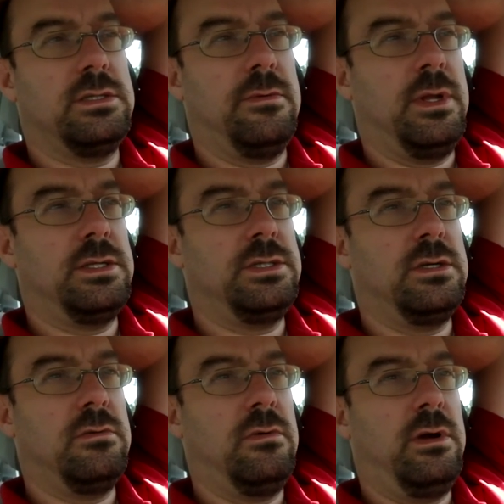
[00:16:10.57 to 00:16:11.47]
I'm not
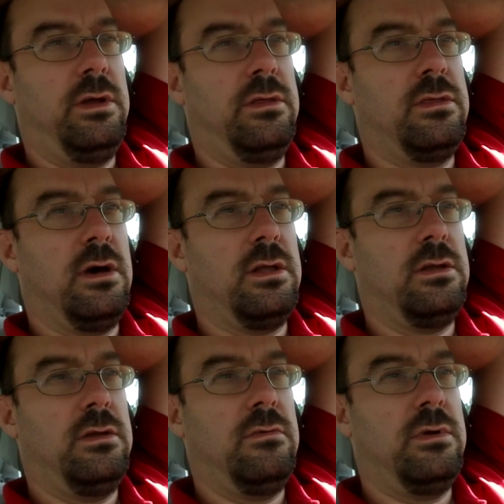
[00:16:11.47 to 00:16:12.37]
sure where you thought
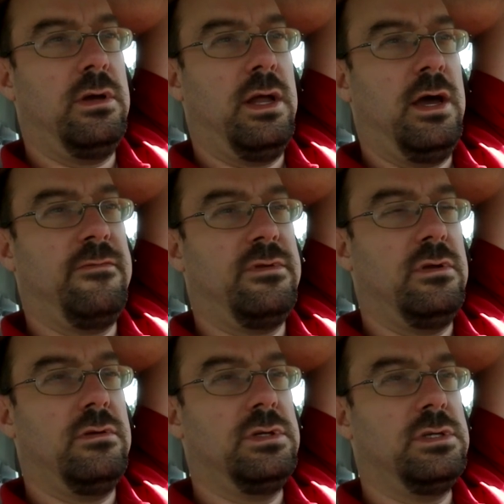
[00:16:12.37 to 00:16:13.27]
you wouldn't have
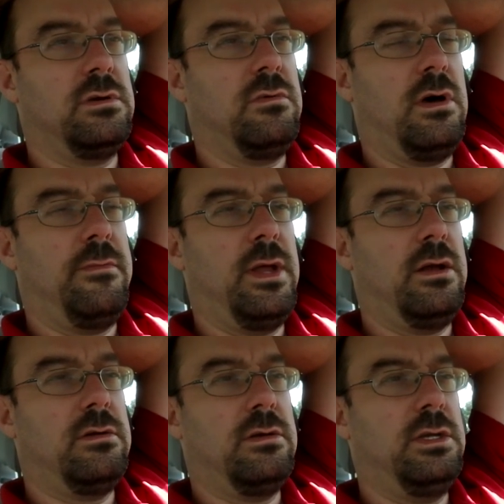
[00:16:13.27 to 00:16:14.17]
to. She's like, well, I'm
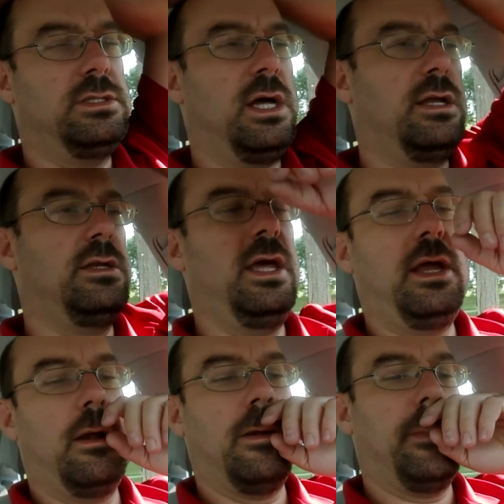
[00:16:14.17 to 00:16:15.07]
not, he's not in
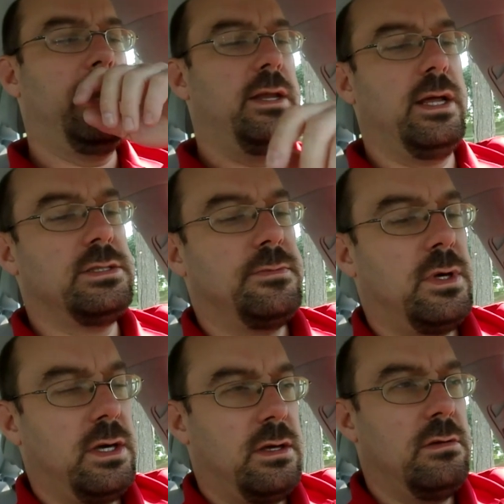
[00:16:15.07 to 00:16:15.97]
daycare on my days. I'm
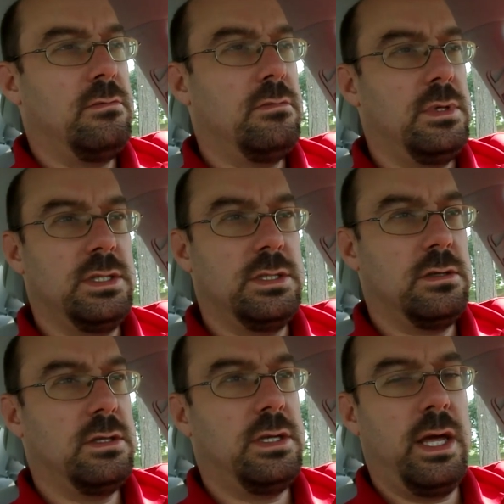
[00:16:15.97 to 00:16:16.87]
like, he's
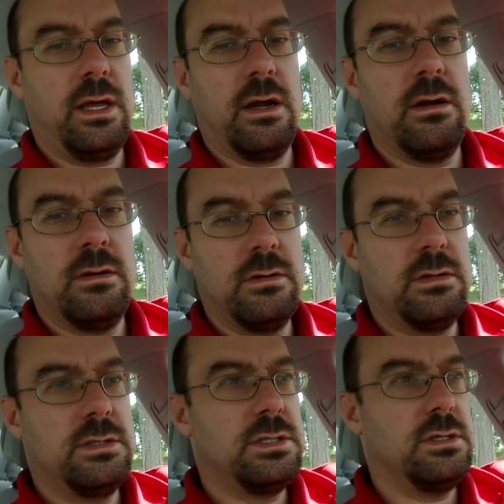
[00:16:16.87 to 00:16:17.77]
still in daycare,
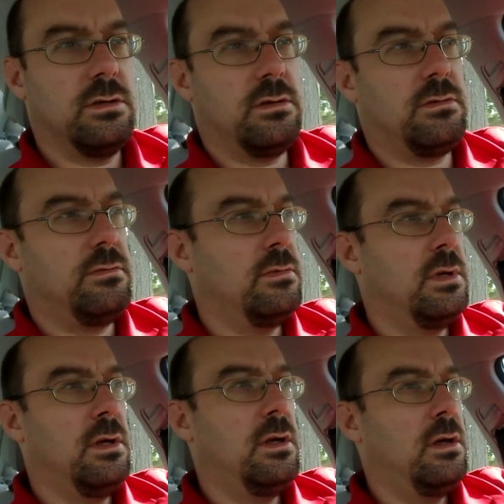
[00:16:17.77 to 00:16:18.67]
still
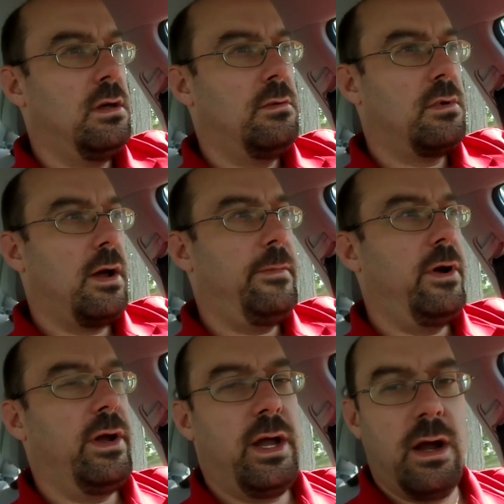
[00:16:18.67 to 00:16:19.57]

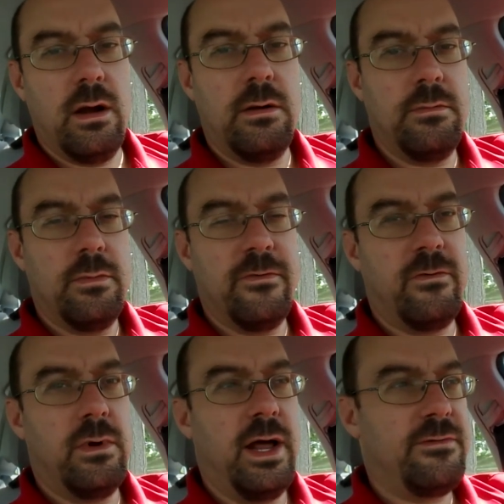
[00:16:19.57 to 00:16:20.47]
primary care,
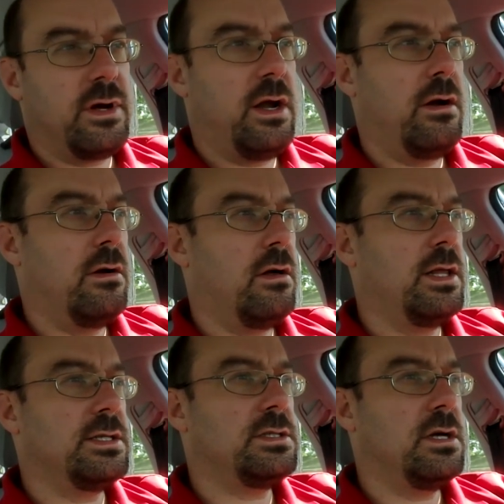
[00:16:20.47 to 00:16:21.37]
before and after care and all
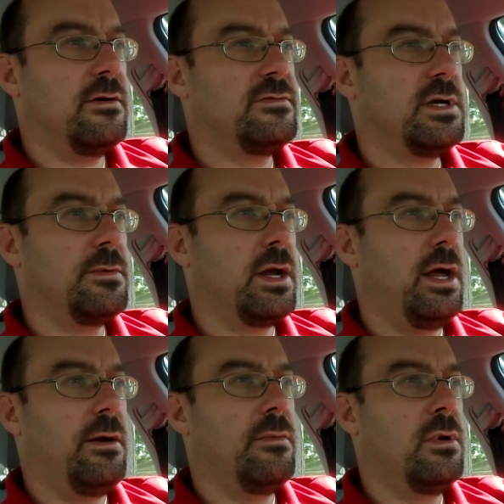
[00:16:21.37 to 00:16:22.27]
that stuff, summer
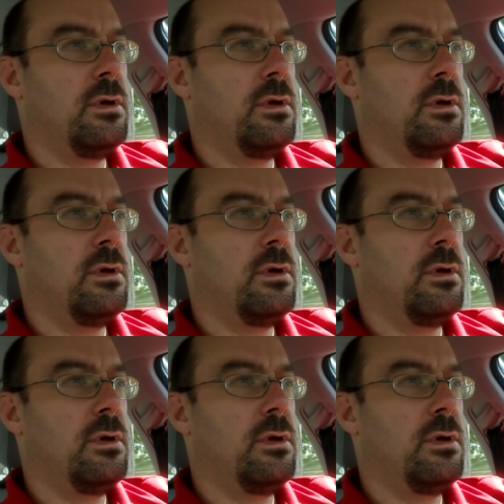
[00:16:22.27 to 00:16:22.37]
camp.